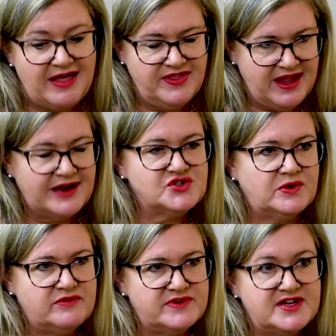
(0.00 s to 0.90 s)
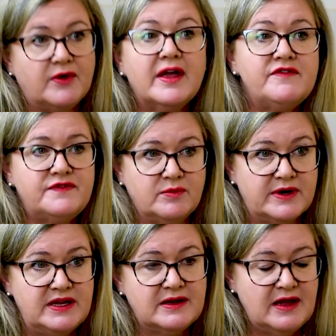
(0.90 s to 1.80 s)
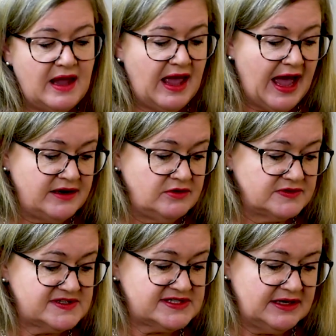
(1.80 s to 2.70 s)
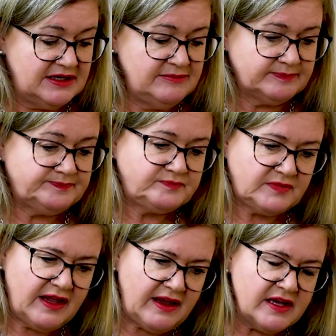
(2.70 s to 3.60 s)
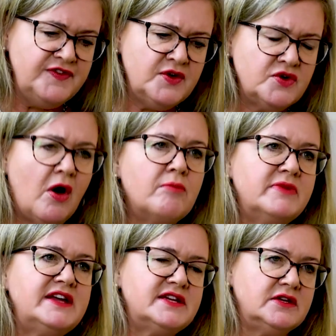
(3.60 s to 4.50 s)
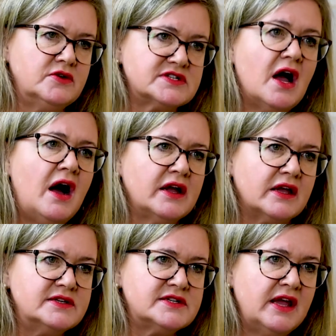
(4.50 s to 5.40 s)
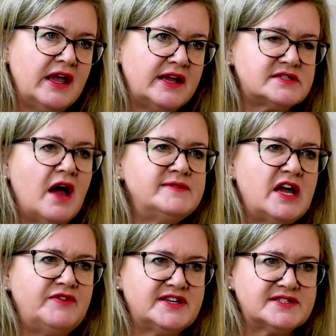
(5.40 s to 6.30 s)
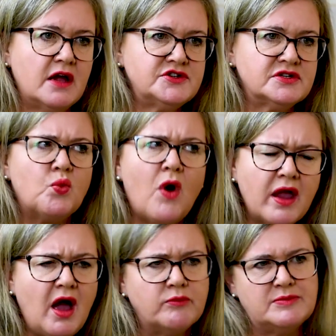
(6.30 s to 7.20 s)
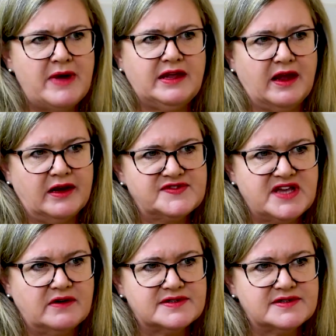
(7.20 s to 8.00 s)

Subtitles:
the actual end result every week, and you'll see if you're not meeting your target, it's time to have a discussion. Why aren't we making enough sales